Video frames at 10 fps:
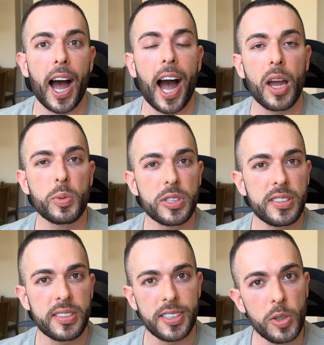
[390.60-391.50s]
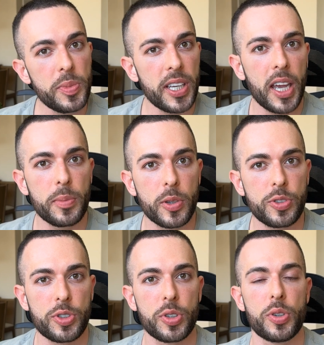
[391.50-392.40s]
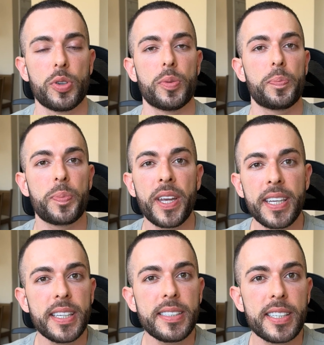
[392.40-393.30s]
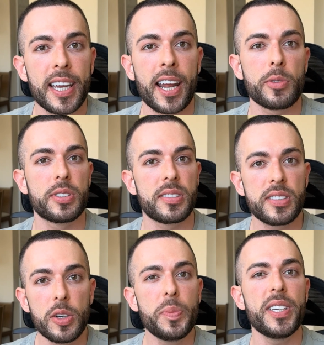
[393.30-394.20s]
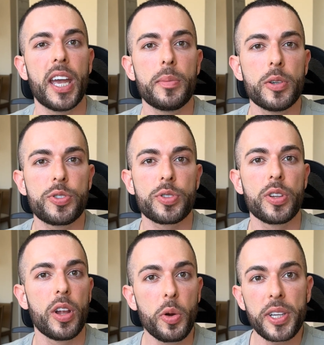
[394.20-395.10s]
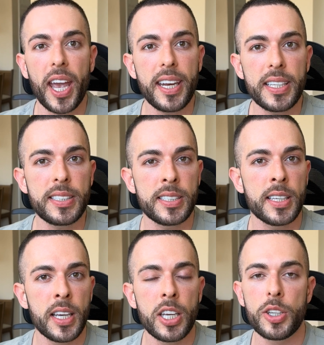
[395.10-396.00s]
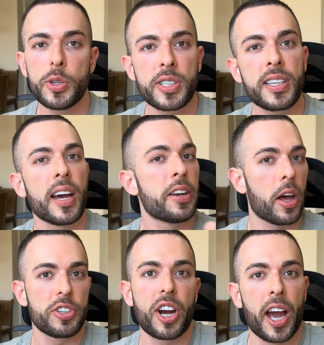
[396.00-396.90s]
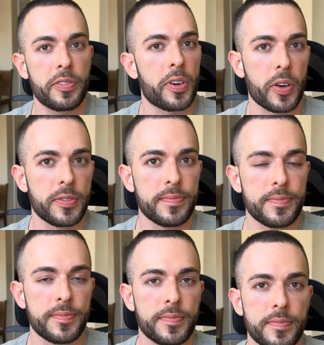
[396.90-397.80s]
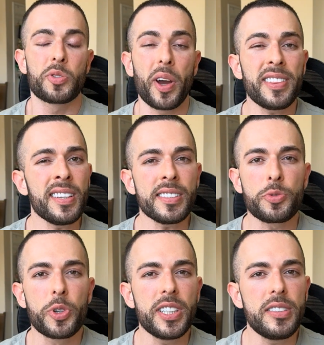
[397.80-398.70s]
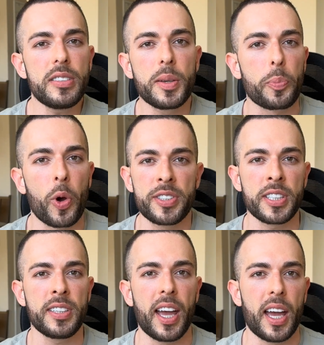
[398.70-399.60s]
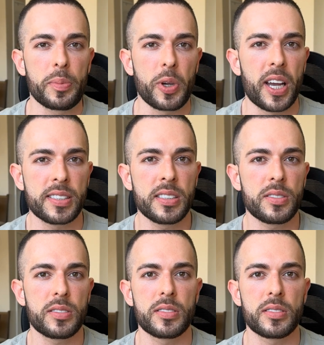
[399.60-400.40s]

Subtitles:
I would still be able to ping it and I would still be able to locate it using another iPhone. So I think it's really disappointing that Apple hasn't